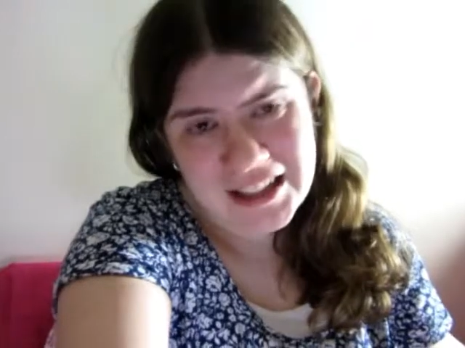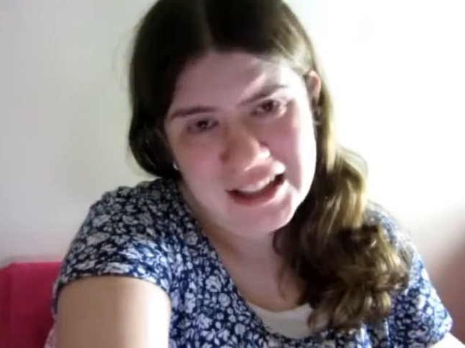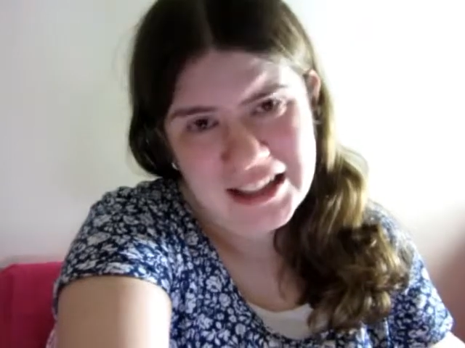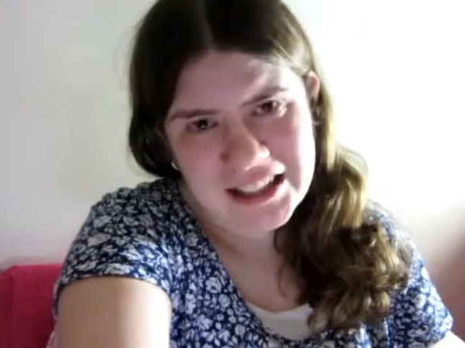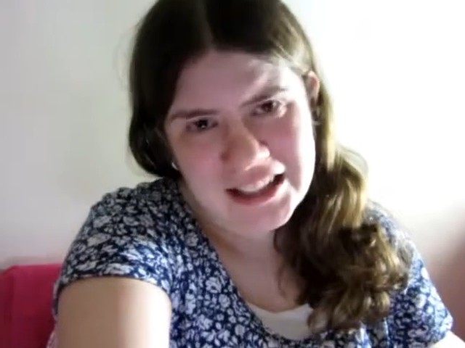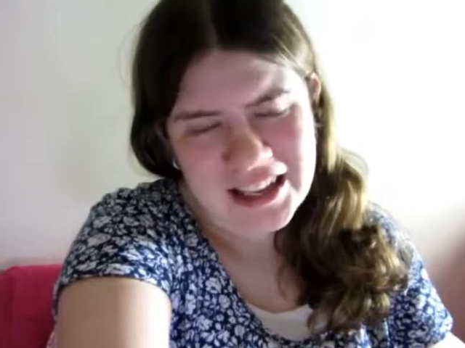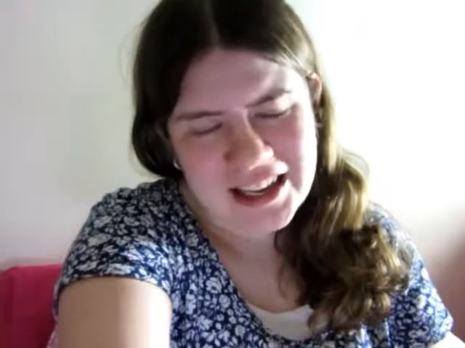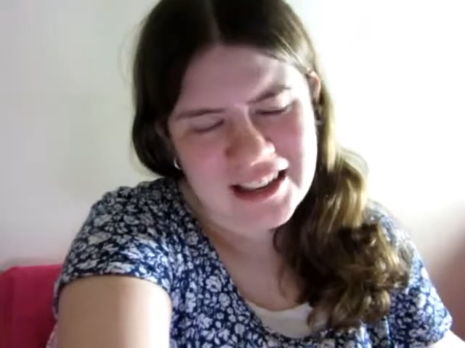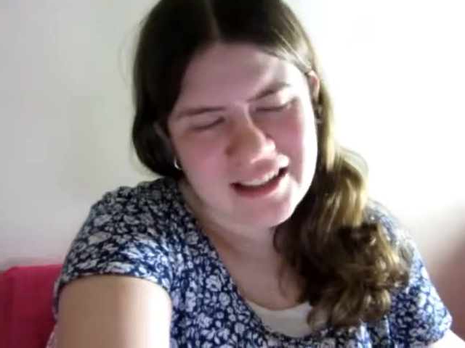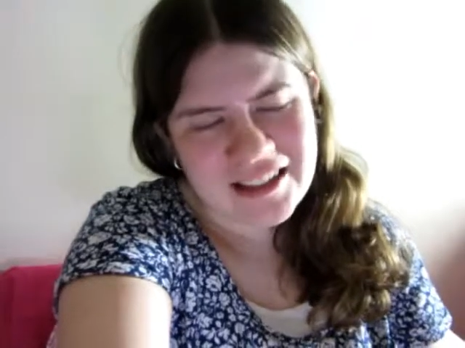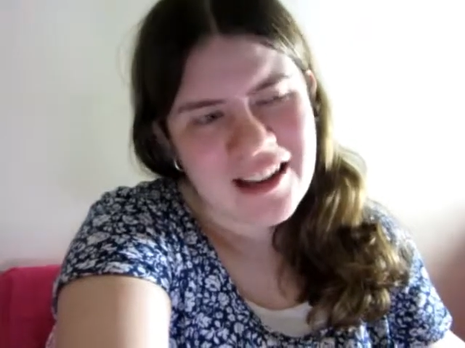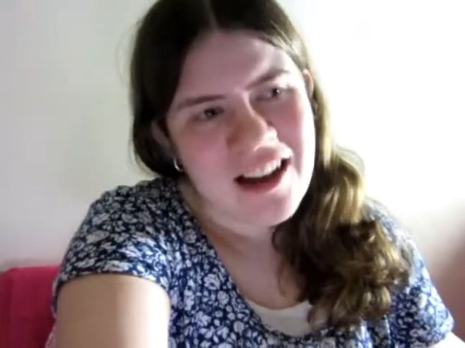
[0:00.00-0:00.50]

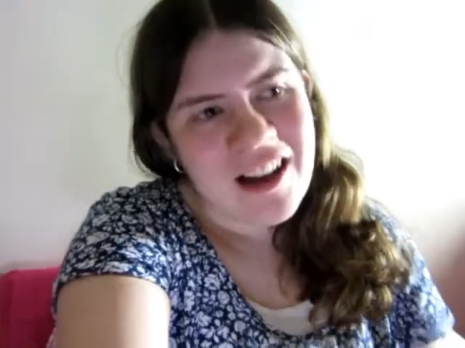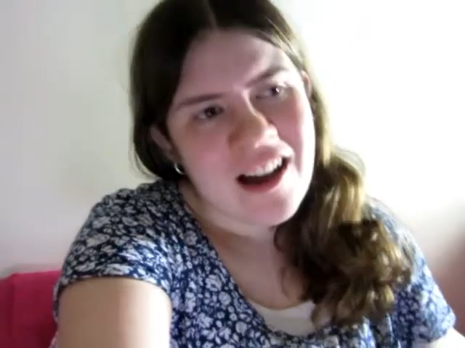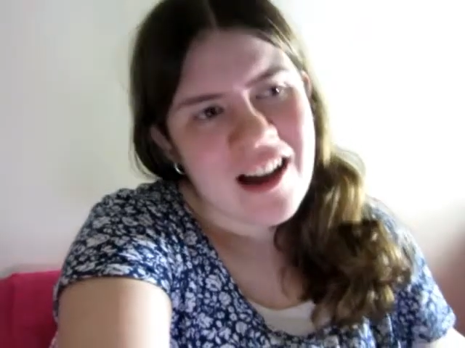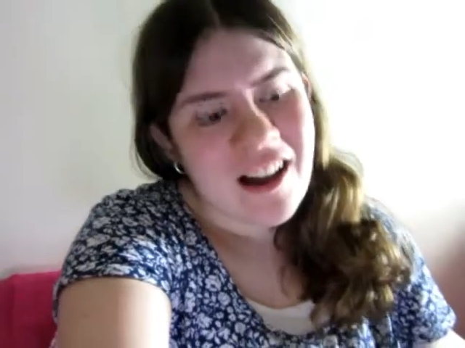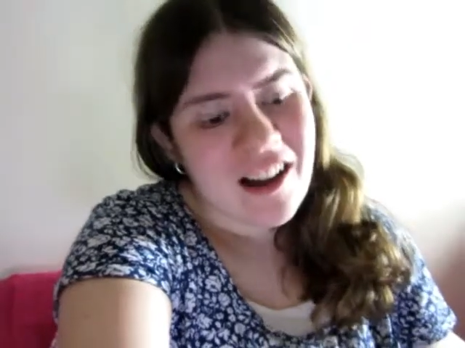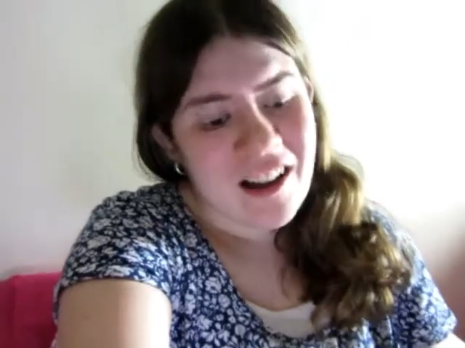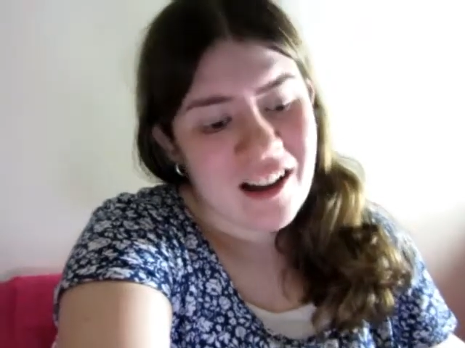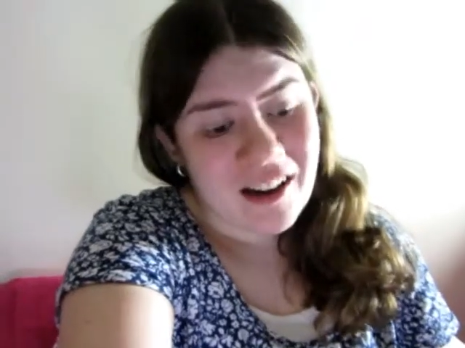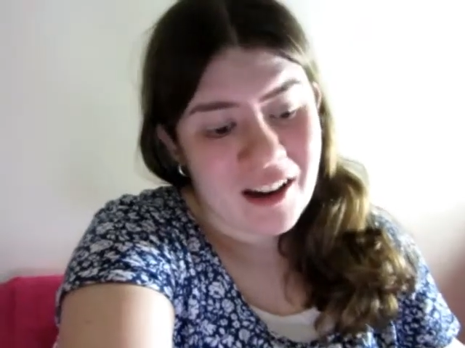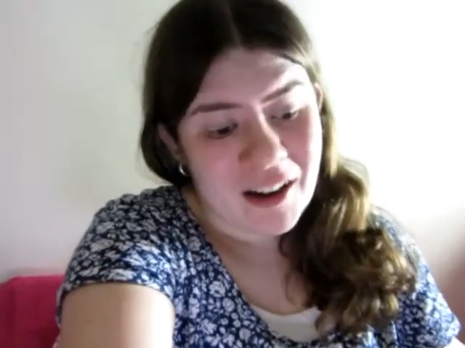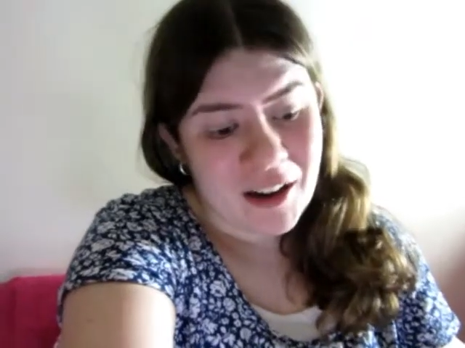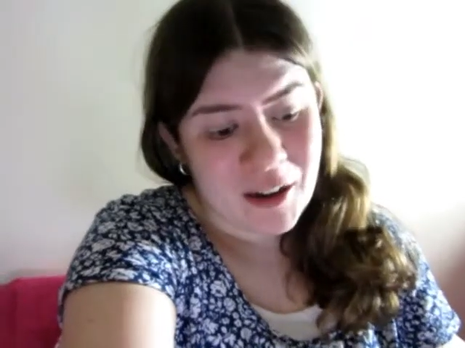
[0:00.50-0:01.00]
internet
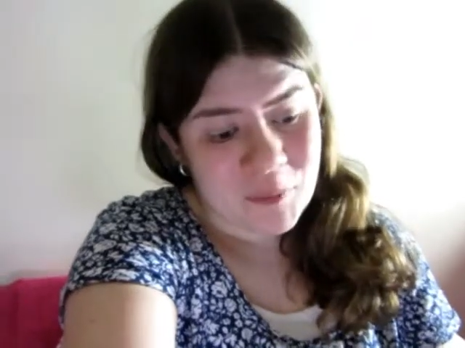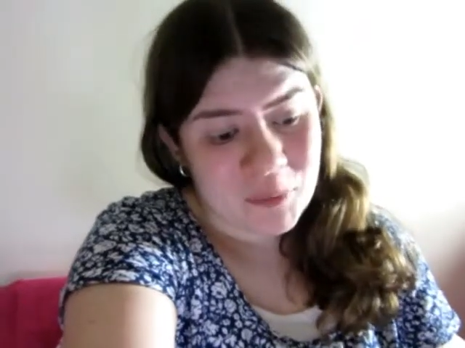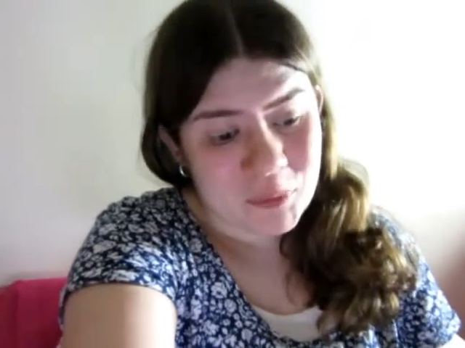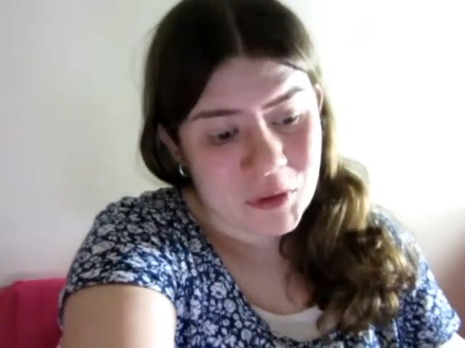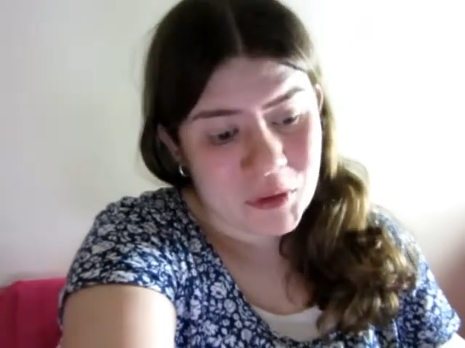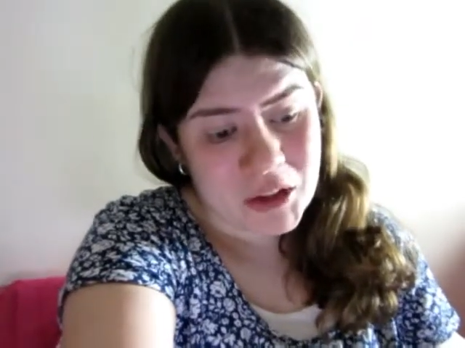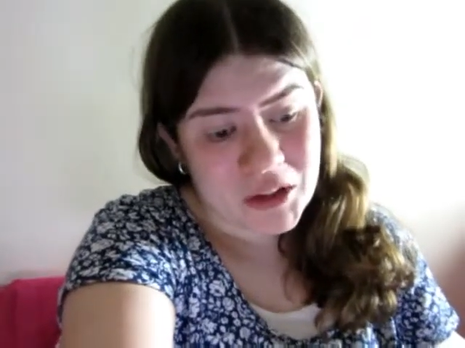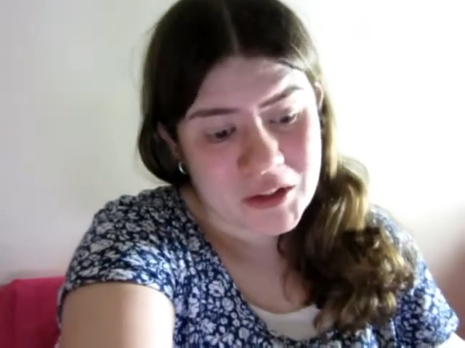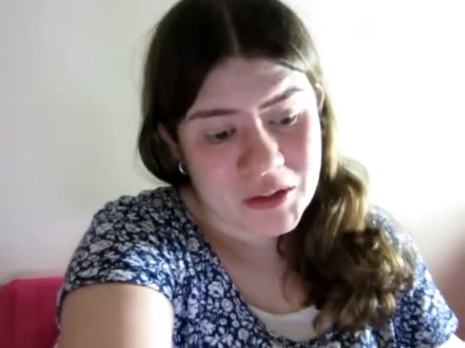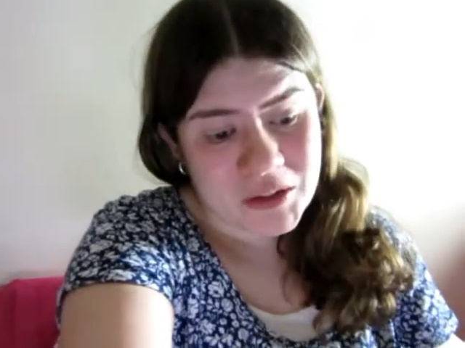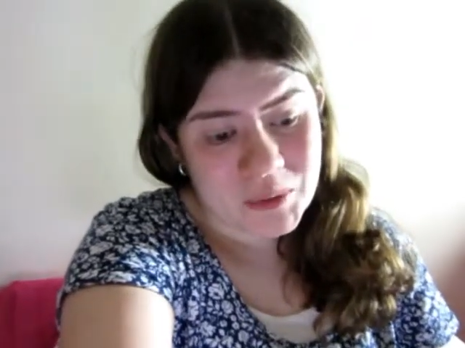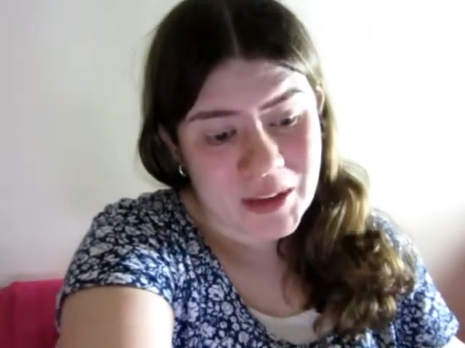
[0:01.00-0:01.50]

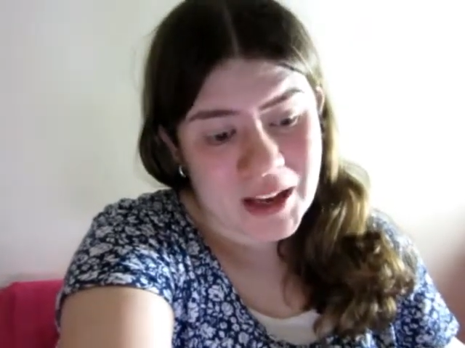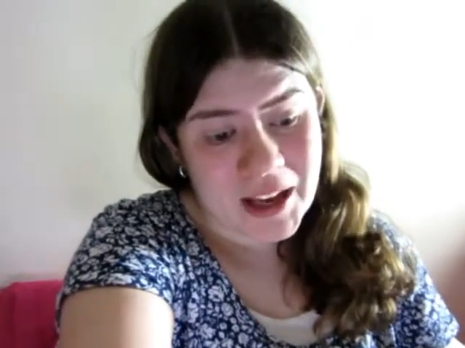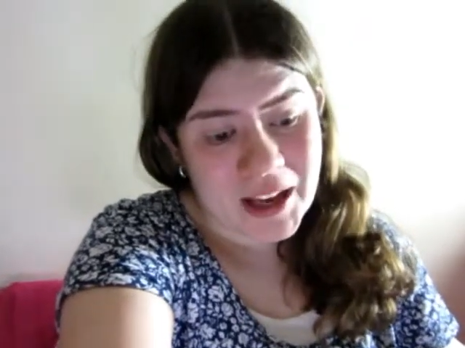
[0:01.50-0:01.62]
because um,